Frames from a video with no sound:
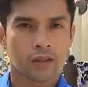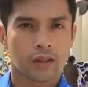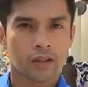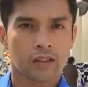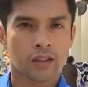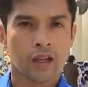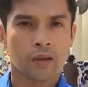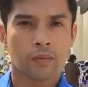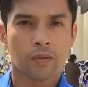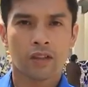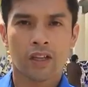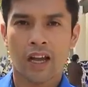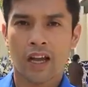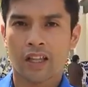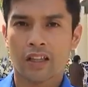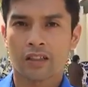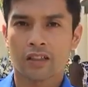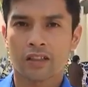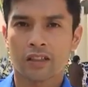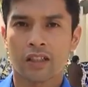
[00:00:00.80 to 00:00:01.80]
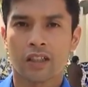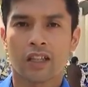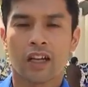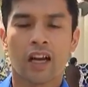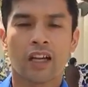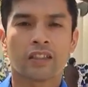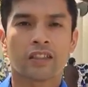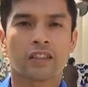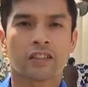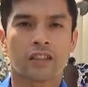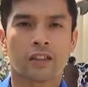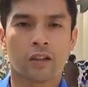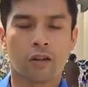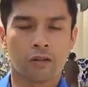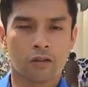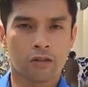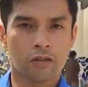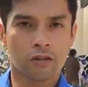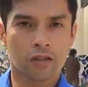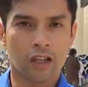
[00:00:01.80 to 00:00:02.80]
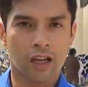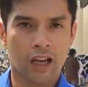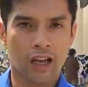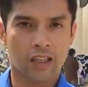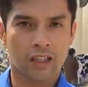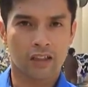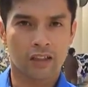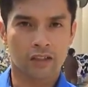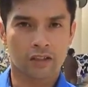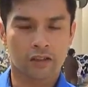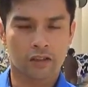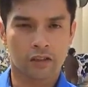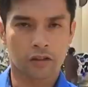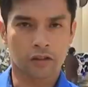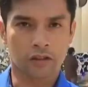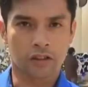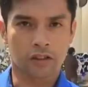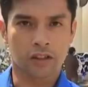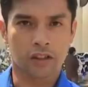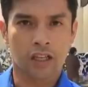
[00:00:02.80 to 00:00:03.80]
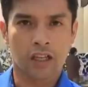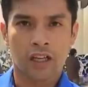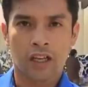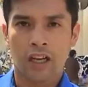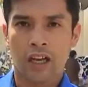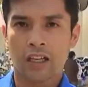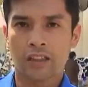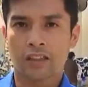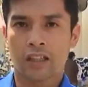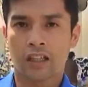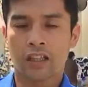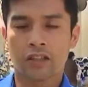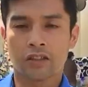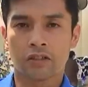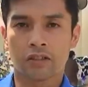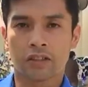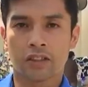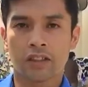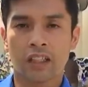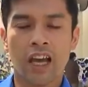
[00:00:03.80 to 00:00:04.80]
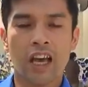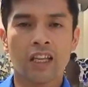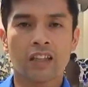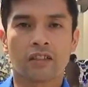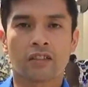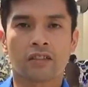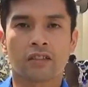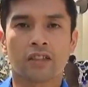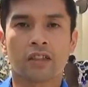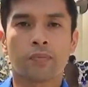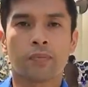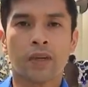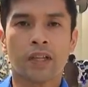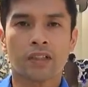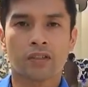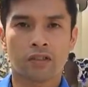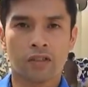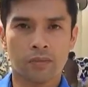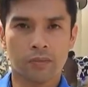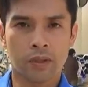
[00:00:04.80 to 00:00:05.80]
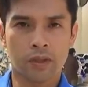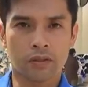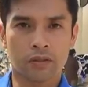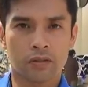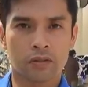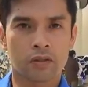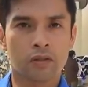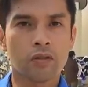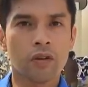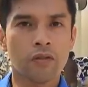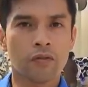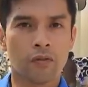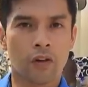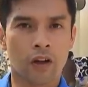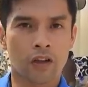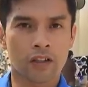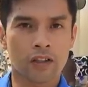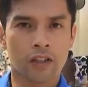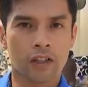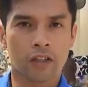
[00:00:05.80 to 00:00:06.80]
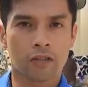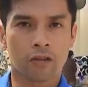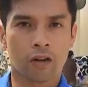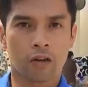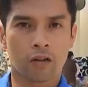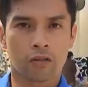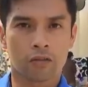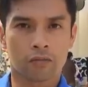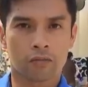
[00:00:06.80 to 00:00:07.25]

somber gathering at this local Catholic church as hundreds gathered to pay tribute to a fallen hero.